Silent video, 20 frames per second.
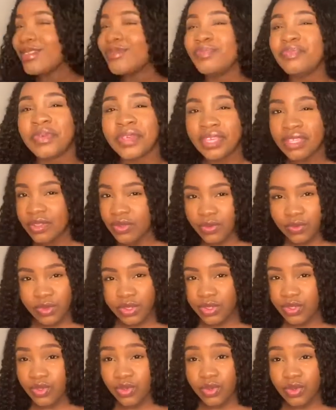being the
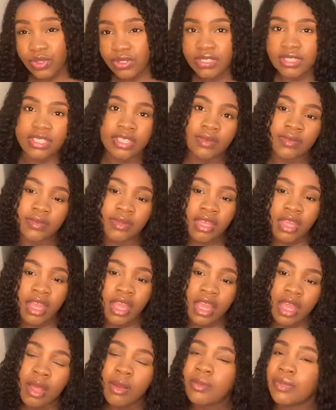one to ghost him.
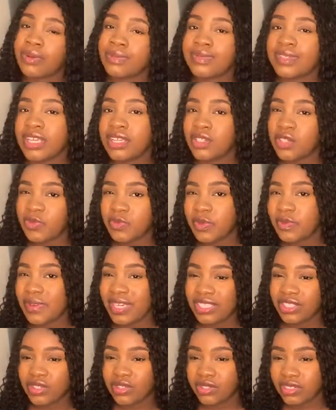But I'm trying to be
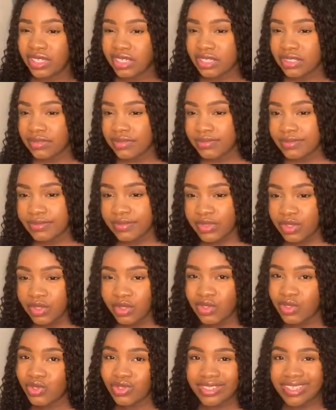mature and
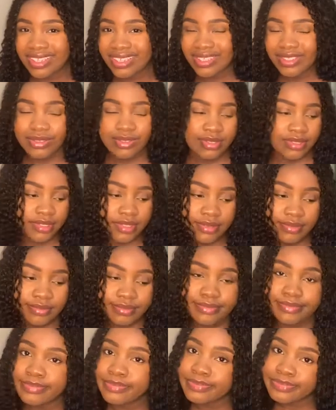not do that because
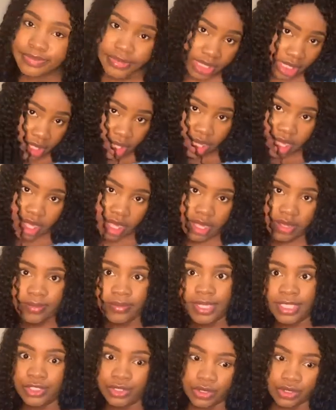I'm
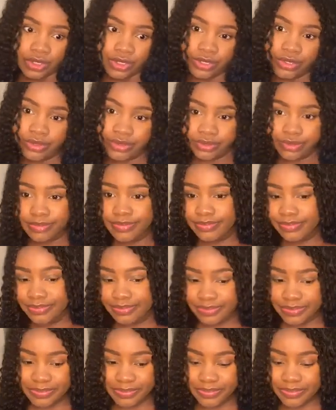mature,
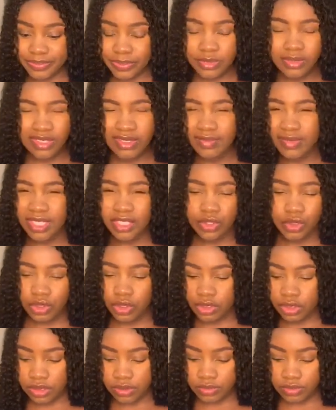I'm matured.